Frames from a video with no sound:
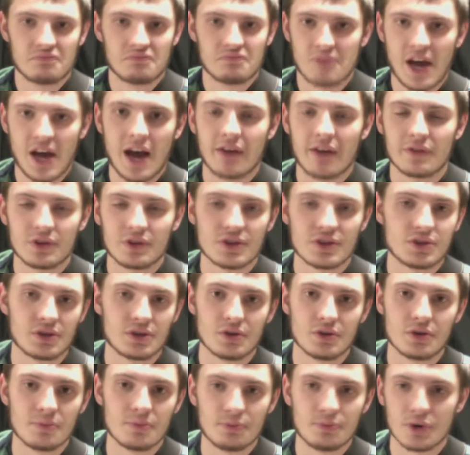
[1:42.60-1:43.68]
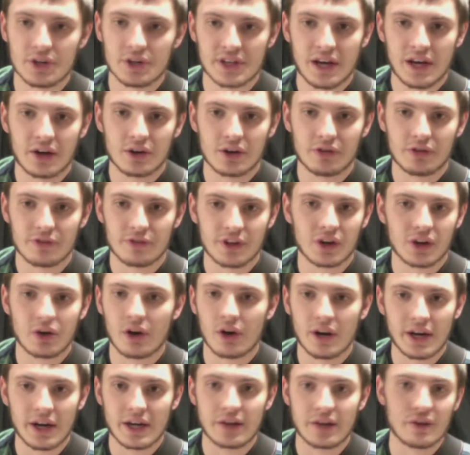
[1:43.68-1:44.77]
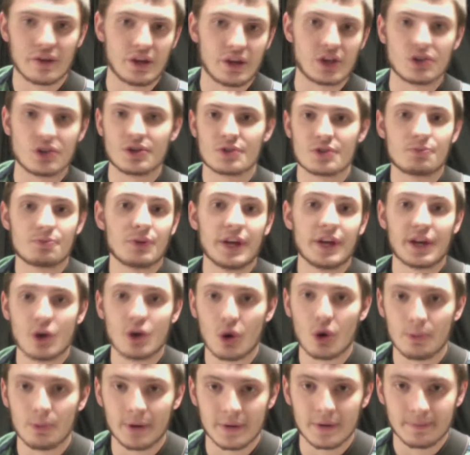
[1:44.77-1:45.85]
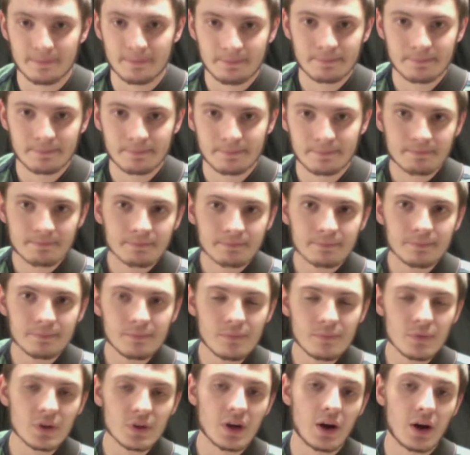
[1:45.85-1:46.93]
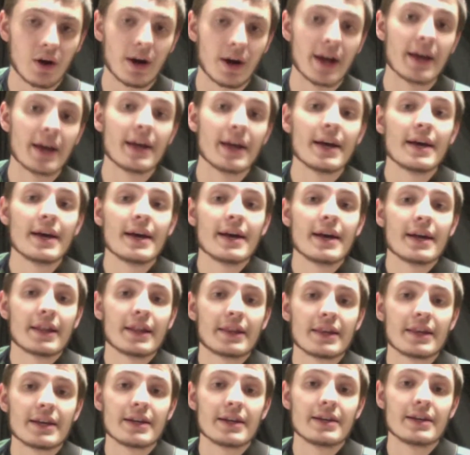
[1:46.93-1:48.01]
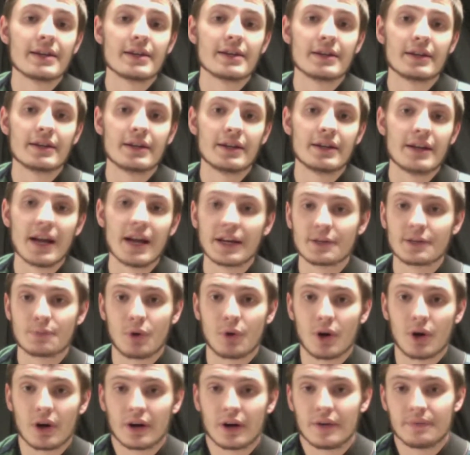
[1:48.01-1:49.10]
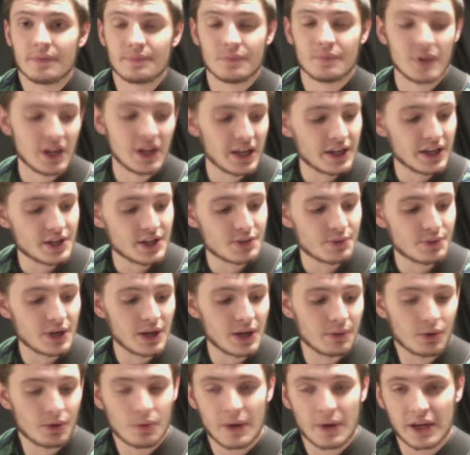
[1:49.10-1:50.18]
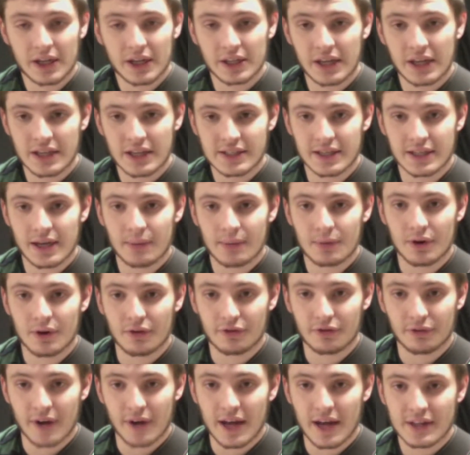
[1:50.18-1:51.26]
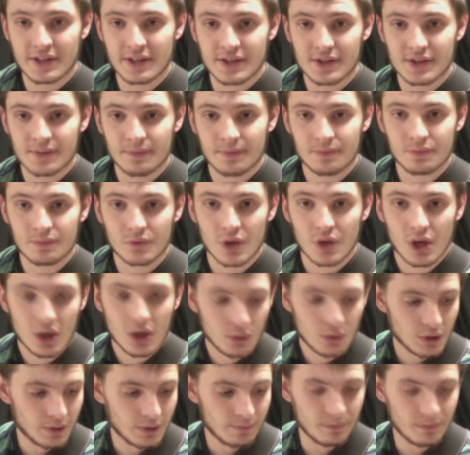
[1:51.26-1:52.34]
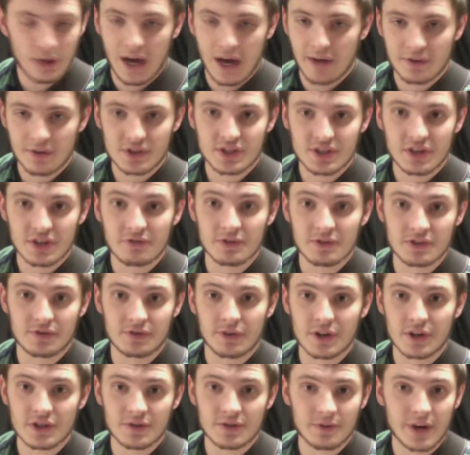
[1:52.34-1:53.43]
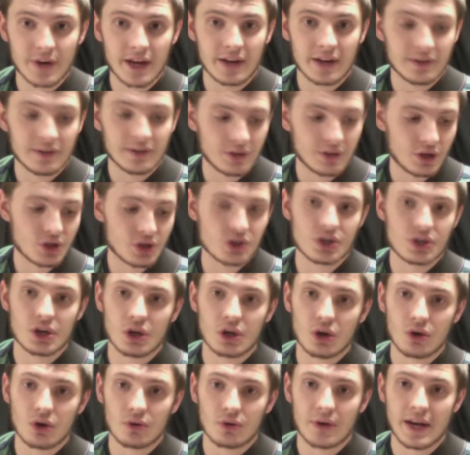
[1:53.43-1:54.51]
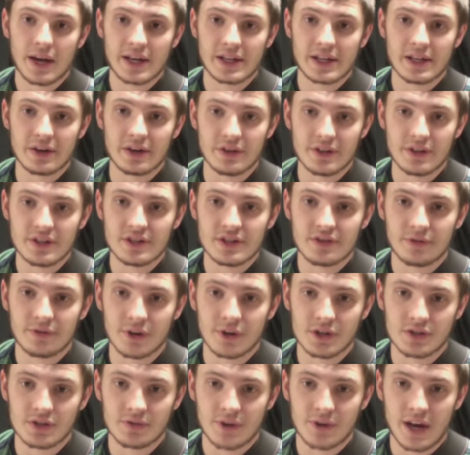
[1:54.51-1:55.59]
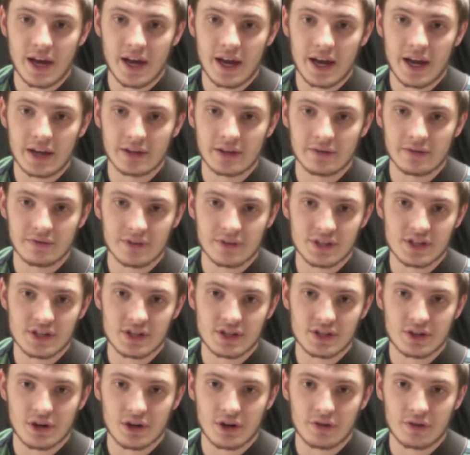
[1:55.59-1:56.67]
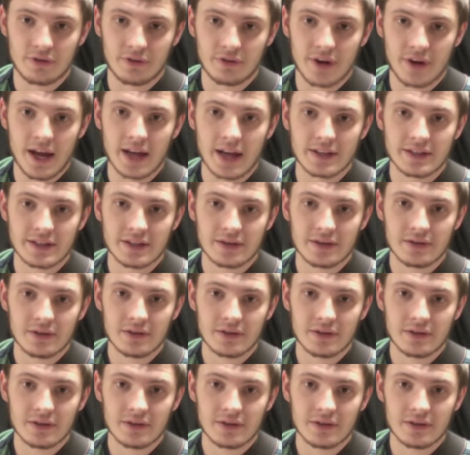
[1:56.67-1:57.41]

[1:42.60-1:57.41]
having to put down your finger on anything. You just play it open. All right? The next part is being able to recognize the number of frets. Well, obviously, if it's first fret, you're just going to go right here. This is first fret, this is third fret.